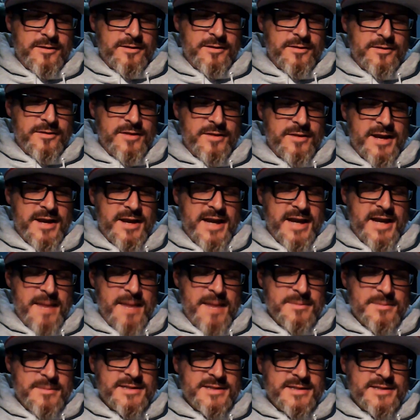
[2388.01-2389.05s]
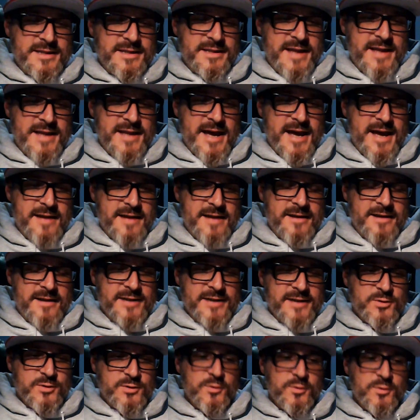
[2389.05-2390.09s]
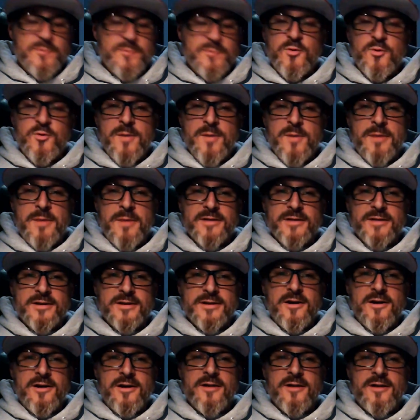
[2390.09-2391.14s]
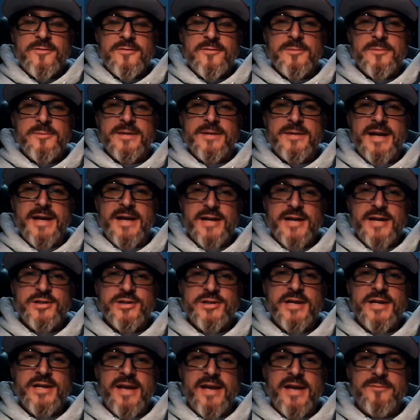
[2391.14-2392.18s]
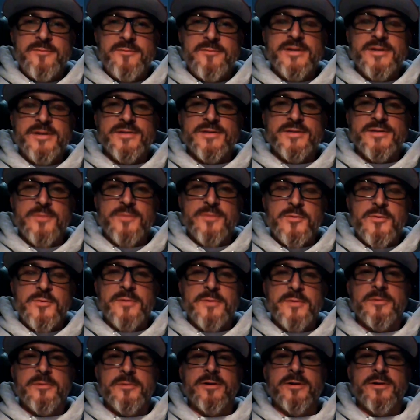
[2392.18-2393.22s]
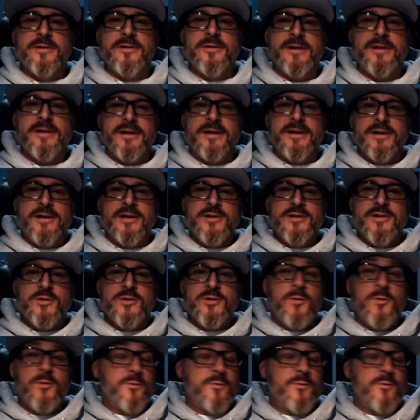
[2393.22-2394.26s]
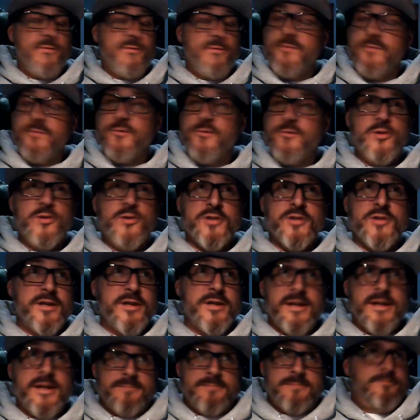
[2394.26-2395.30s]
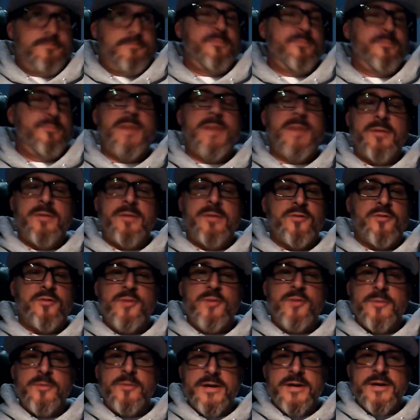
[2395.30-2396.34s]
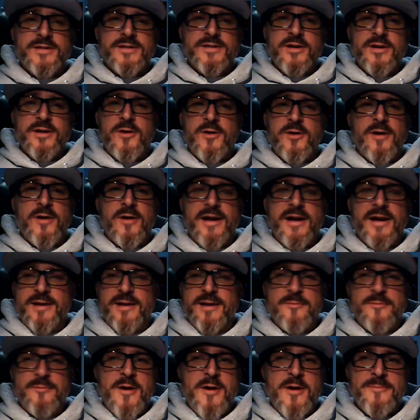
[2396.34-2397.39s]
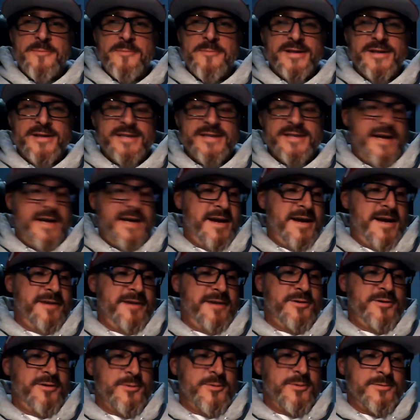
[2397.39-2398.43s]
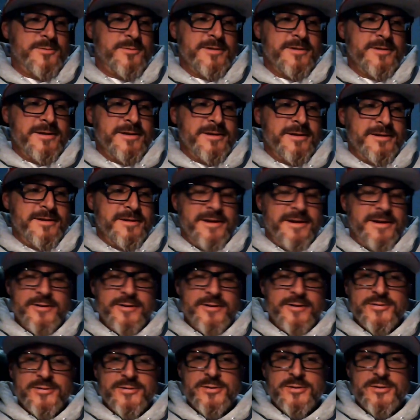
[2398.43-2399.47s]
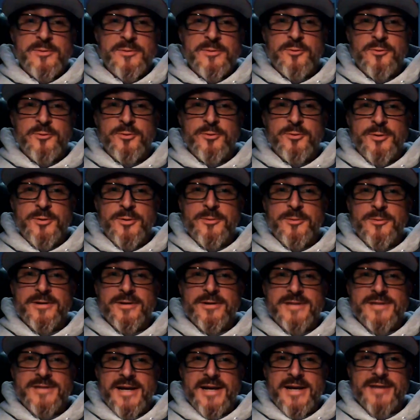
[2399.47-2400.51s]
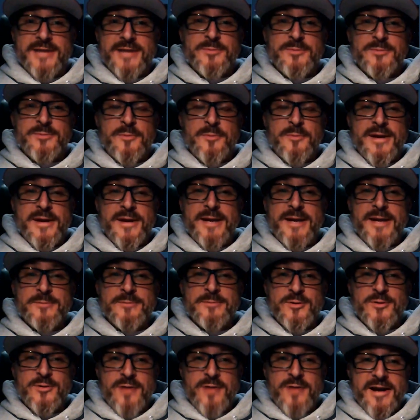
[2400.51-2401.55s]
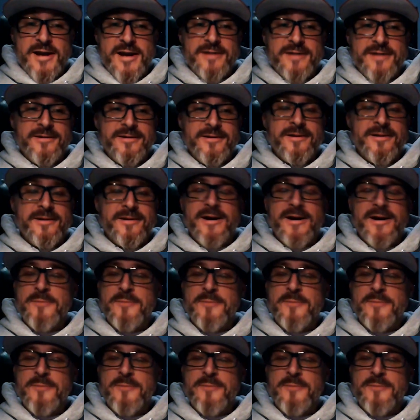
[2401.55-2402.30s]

they came and did that, I told them who I bought the car from, and they actually gave me his phone number. So virtually like maybe 3 weeks ago, I hit him up and I said, hey, I know this is going to be a really weird text, but my name's Greg. I